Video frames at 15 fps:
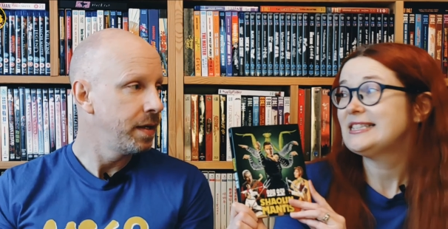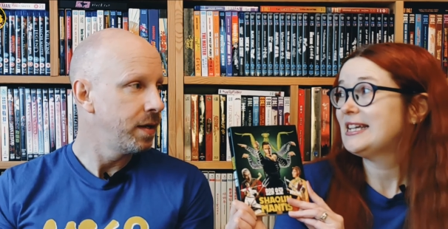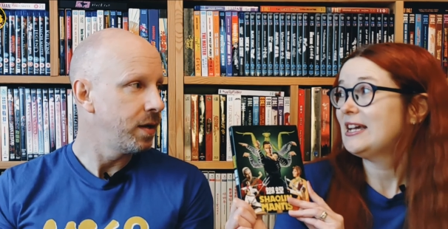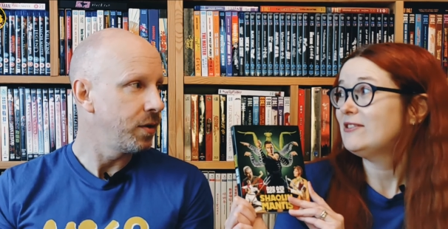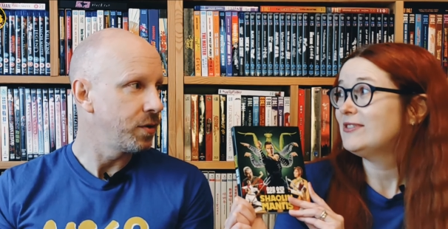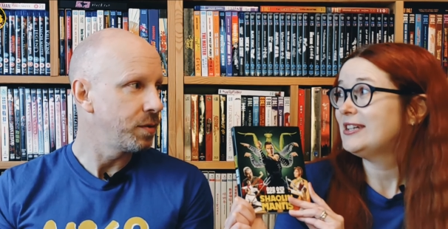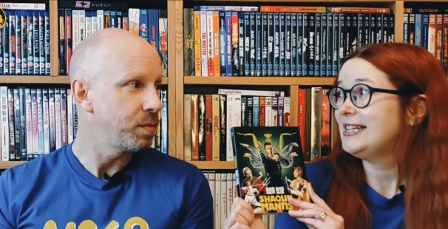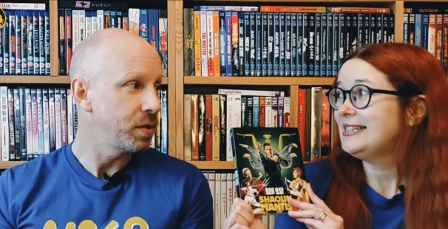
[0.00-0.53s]
Speaker 1: um, on
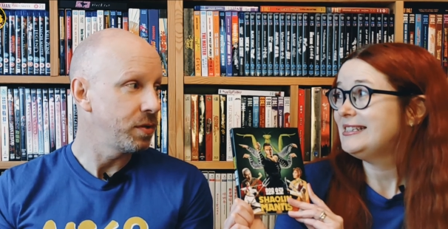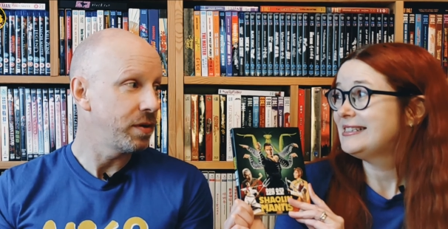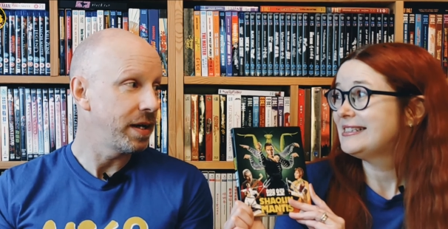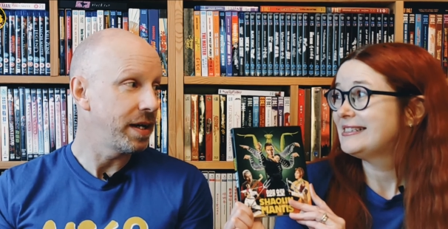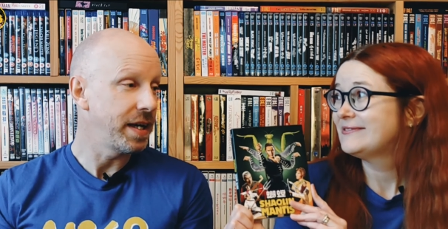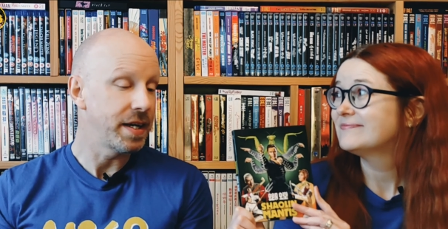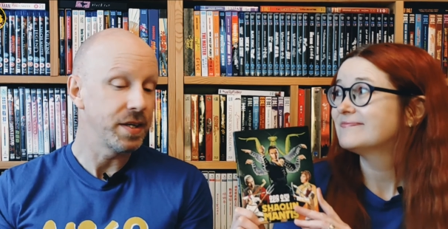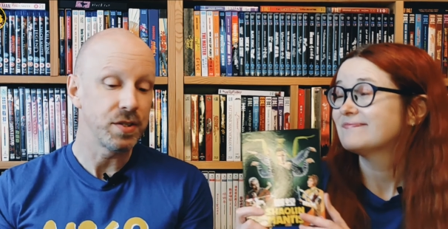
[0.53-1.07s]
the Blu-ray.
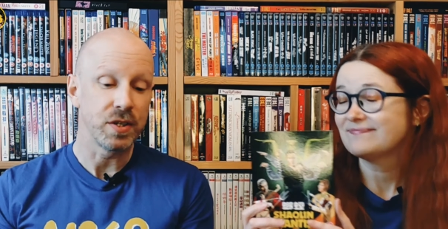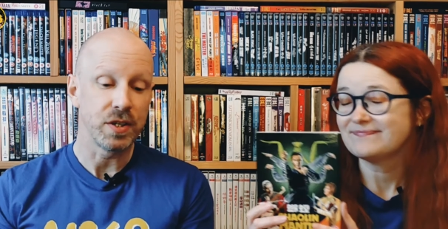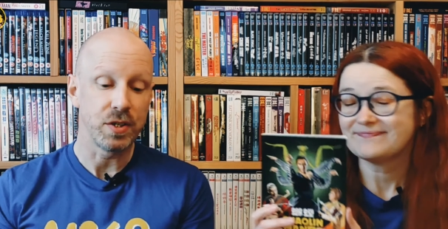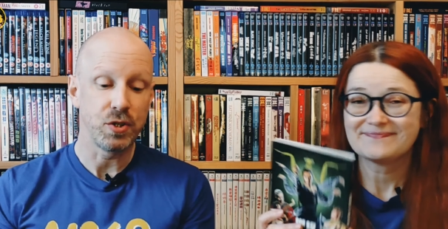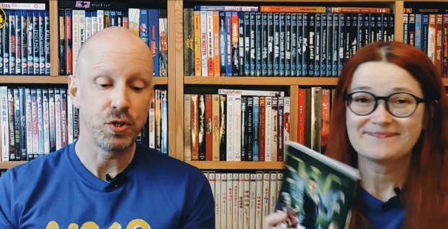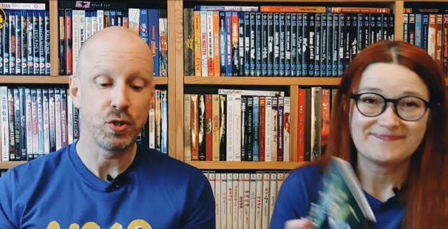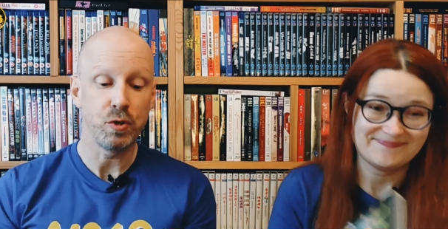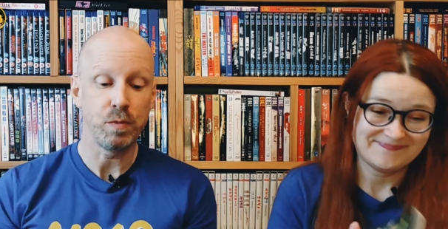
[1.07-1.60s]
Yeah, so it
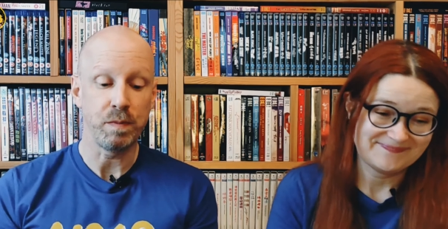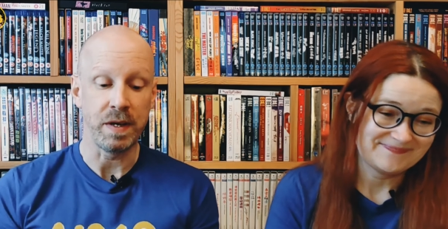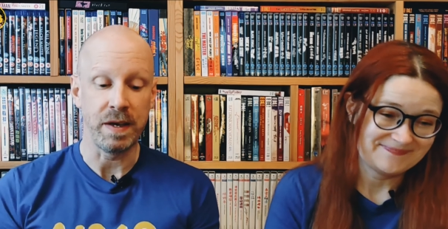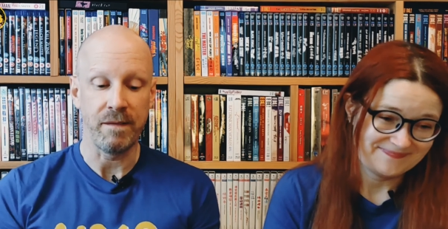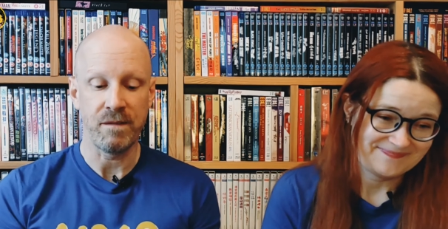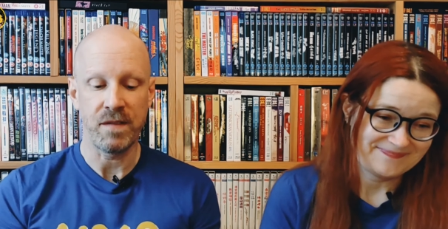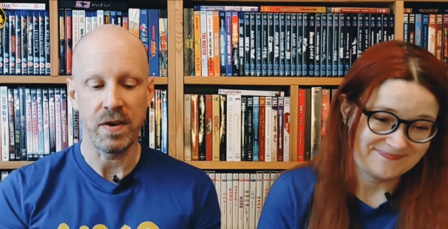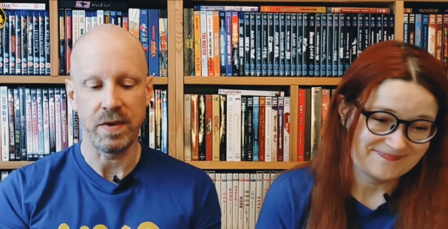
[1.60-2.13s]
should be
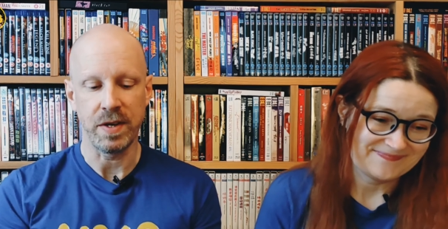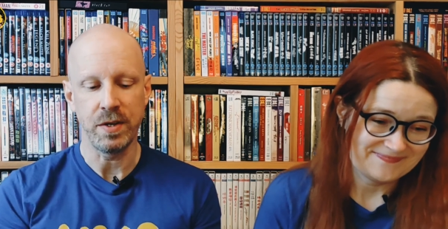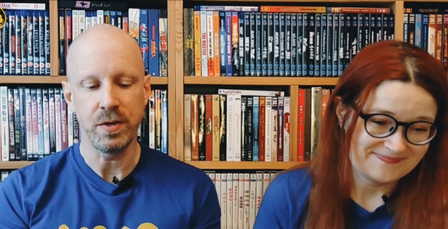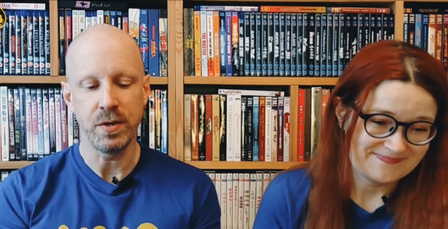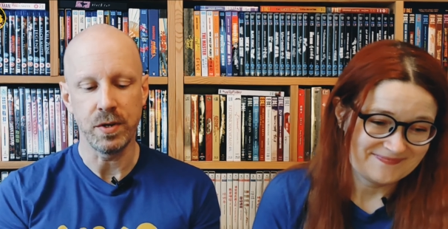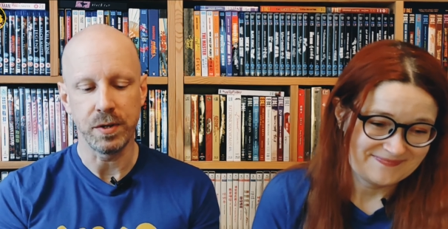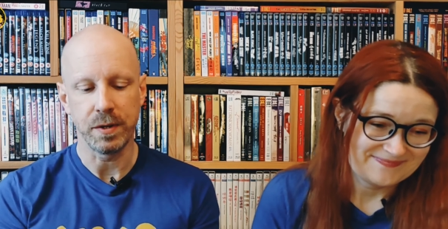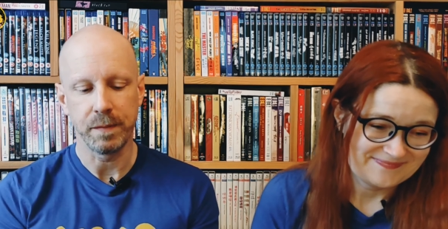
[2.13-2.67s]
very
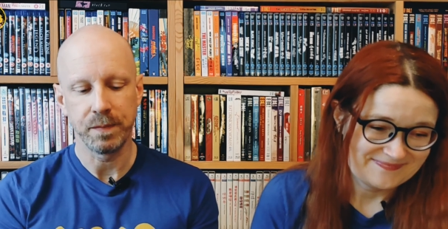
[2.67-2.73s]
good.